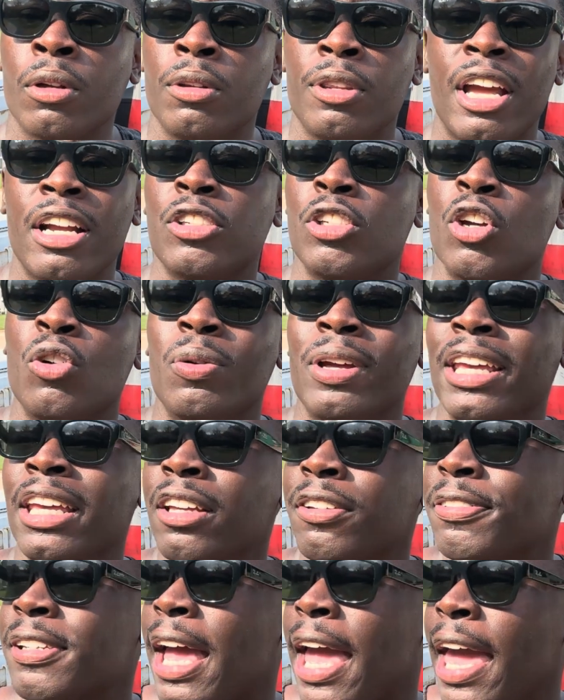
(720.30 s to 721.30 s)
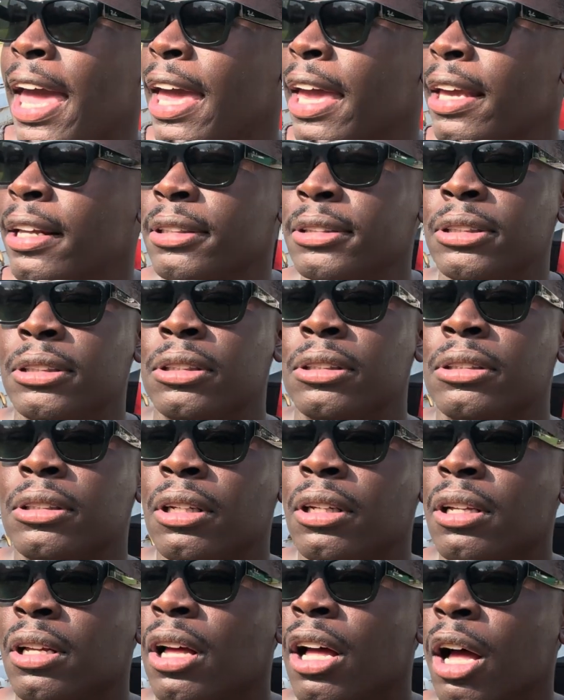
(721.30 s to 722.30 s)
There's no ifs, ands,
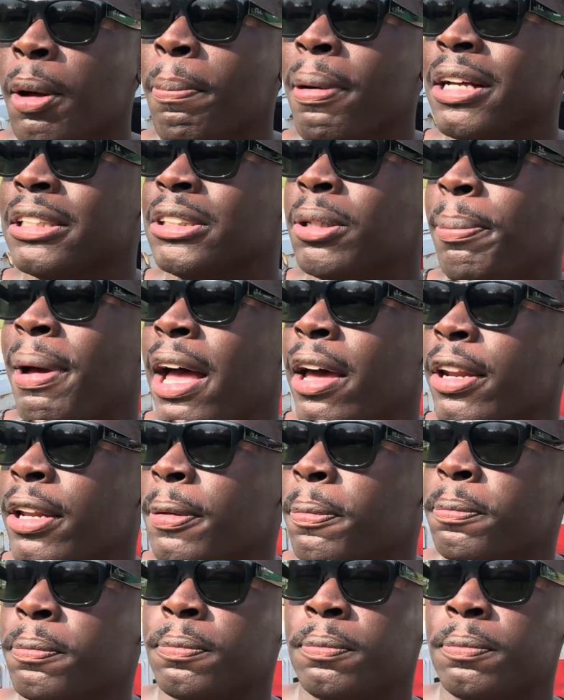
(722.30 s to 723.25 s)
or buts about it,